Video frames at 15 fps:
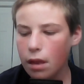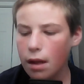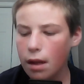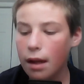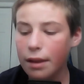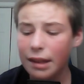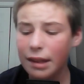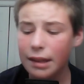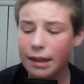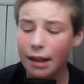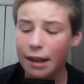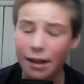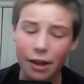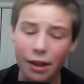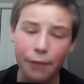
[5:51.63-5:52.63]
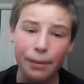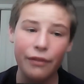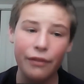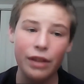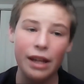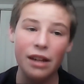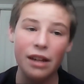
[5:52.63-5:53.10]
think this is a good pick
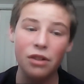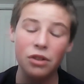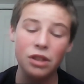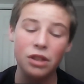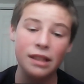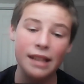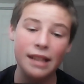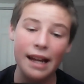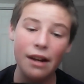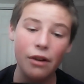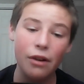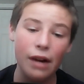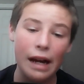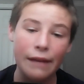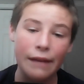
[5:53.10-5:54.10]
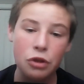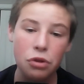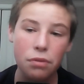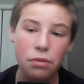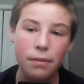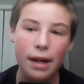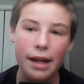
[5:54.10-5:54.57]
for the Eagles because they don't have
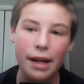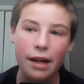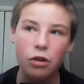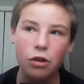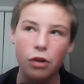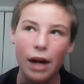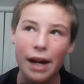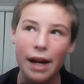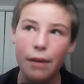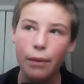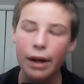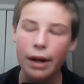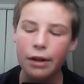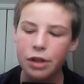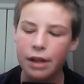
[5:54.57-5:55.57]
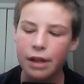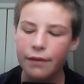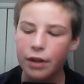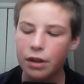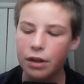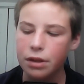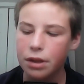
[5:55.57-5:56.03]
too many great wide
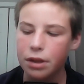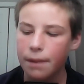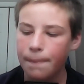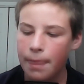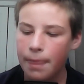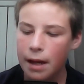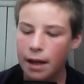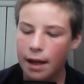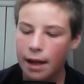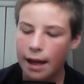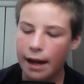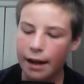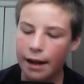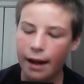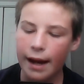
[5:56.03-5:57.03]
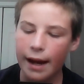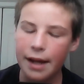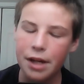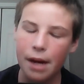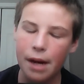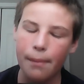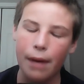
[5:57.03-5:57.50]
receivers. And I think
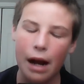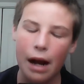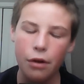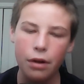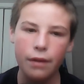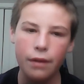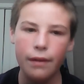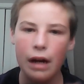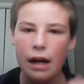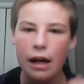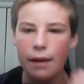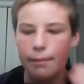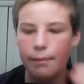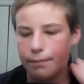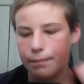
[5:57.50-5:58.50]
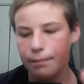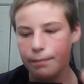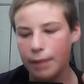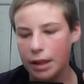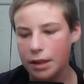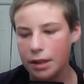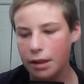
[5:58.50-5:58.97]
A.J. Brown
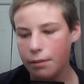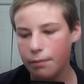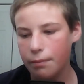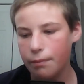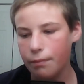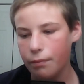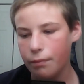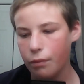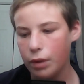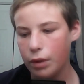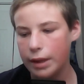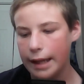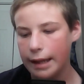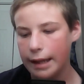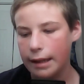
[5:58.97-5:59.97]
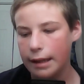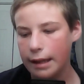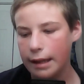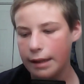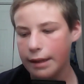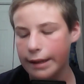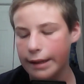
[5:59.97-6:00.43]
mixing with that,
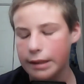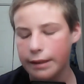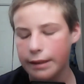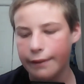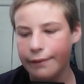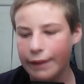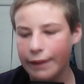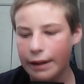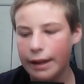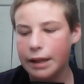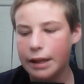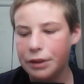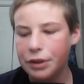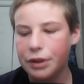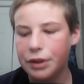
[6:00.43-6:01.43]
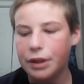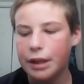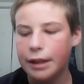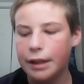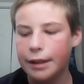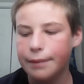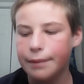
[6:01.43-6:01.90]
I think, is a very good,
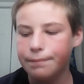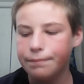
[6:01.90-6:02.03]
I